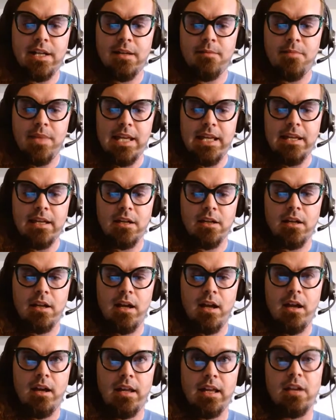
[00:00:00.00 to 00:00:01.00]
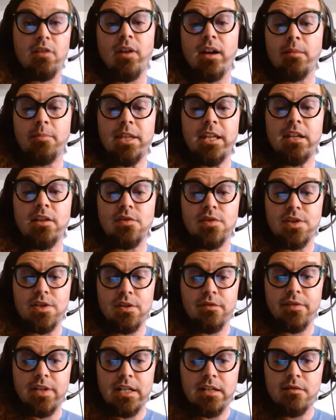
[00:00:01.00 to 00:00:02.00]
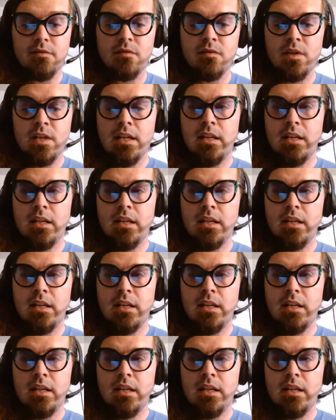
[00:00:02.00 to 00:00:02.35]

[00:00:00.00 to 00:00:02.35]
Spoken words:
can be incredibly conservative.